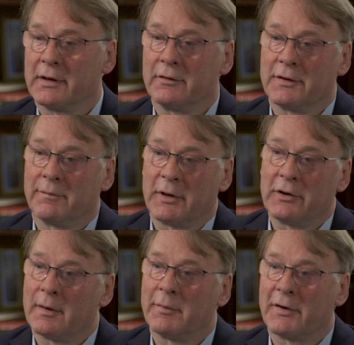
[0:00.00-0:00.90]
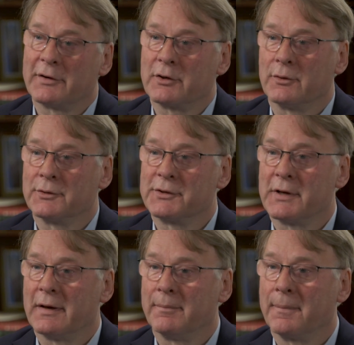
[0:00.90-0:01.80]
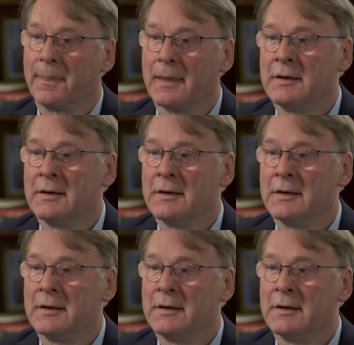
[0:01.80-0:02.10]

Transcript: There have been a number of articles, saying,